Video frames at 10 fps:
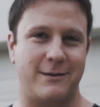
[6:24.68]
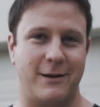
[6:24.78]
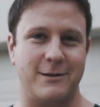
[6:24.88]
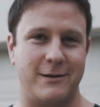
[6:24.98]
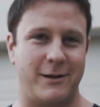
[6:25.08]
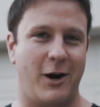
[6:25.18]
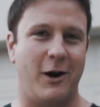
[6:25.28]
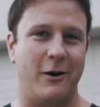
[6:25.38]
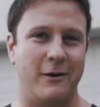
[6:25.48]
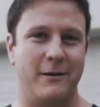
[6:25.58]
guzzling
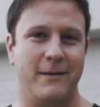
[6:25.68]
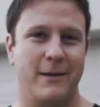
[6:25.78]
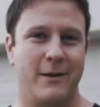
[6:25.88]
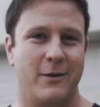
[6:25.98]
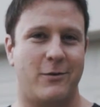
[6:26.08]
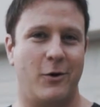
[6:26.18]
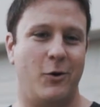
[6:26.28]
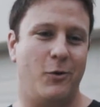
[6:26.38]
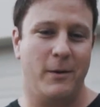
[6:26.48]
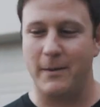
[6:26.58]
car.
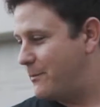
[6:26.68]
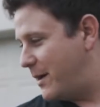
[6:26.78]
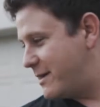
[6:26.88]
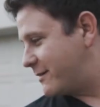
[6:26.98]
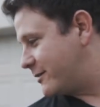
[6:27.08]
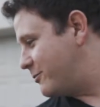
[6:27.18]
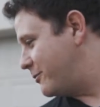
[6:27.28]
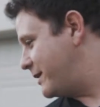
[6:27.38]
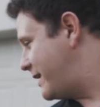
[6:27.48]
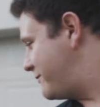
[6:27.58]
So basically what
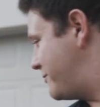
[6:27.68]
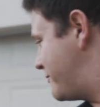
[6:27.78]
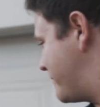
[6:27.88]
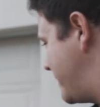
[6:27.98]
we have here is